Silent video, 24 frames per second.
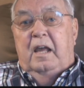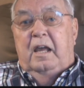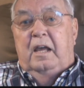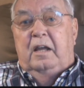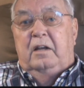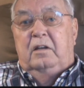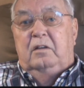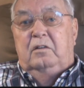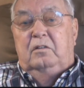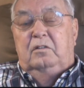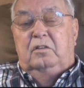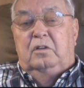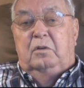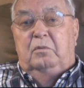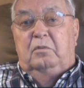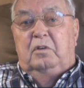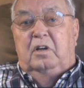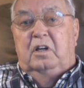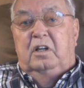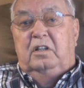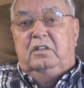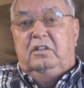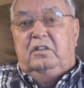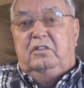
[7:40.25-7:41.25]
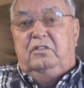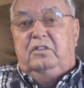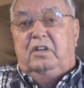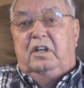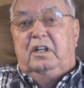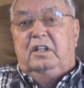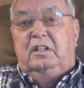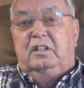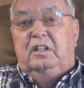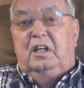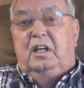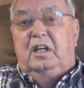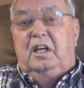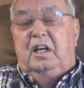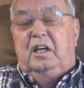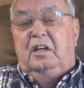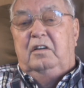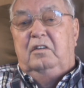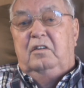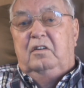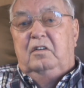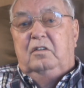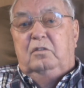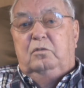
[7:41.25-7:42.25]
and the other thing they
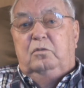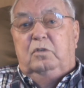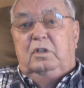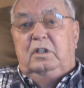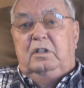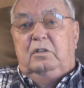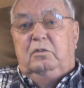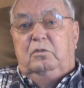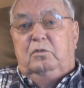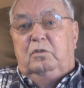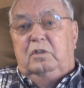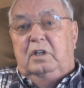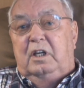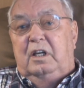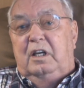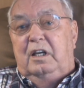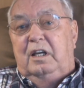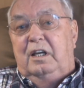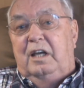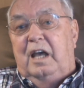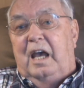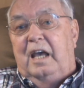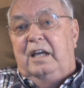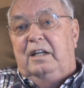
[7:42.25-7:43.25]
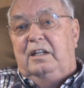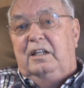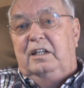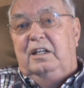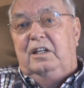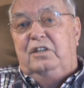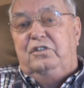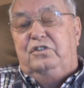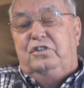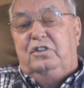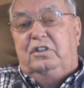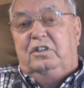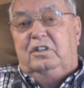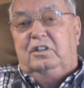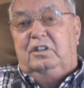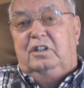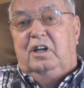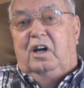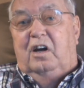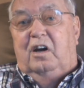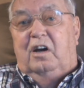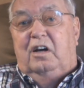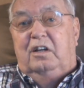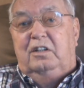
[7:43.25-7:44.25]
had, we had to issue the
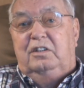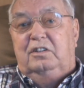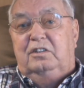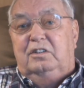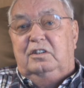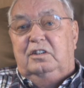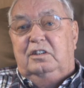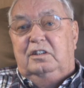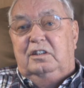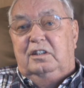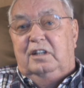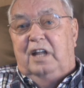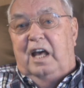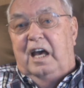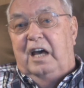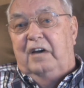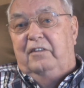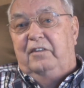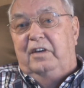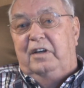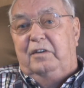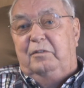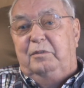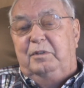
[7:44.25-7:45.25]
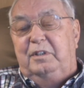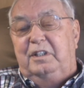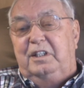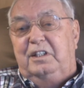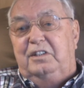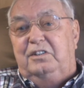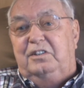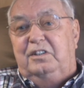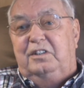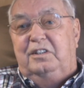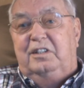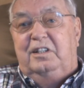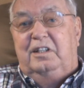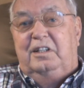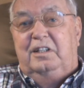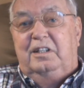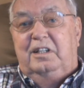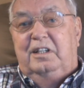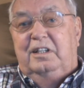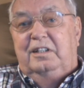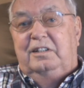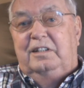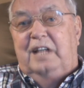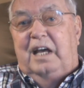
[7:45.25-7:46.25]
guards live ammunition.
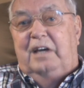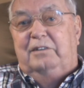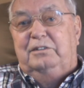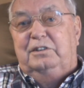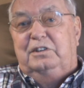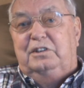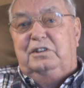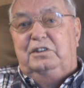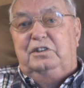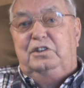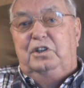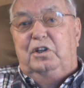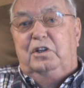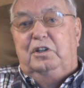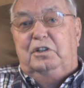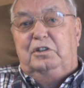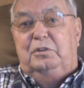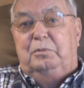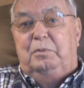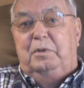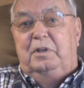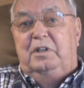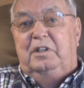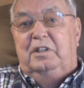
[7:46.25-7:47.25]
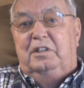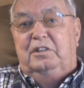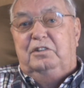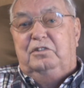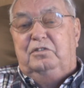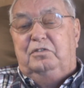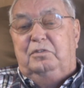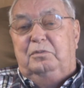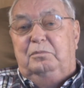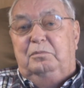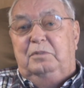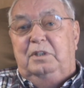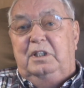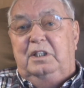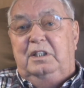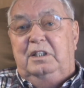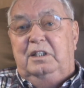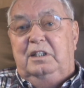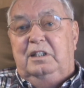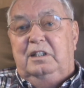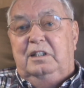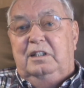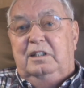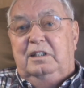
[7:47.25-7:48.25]
That was a new experience for
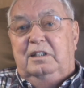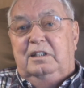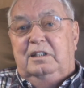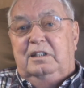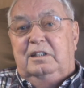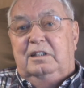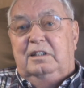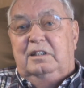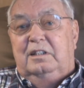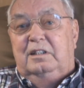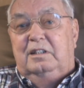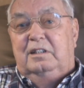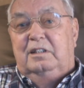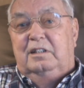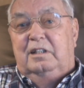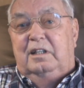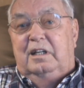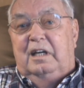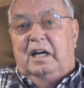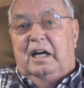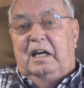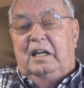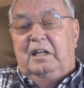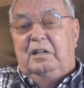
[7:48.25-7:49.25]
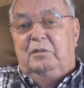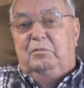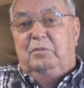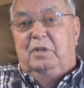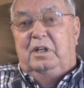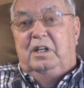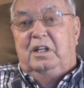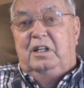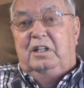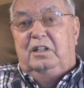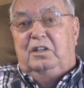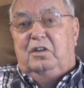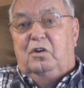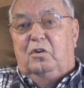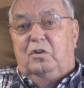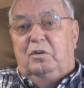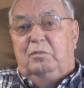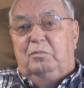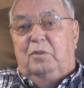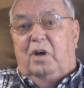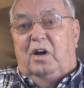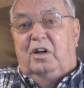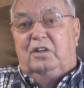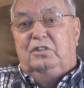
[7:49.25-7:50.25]
me. I had been in
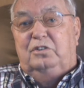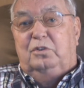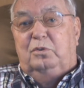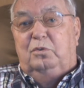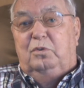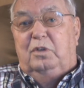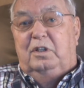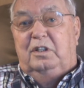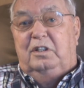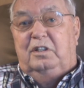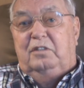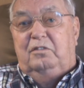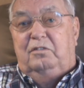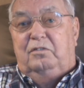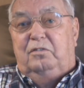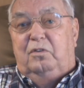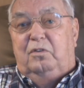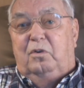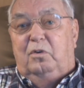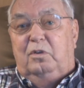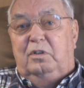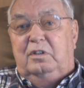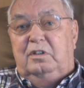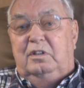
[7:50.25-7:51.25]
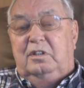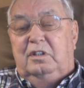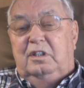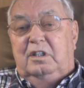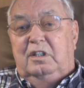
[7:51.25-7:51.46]
court martial work at Fort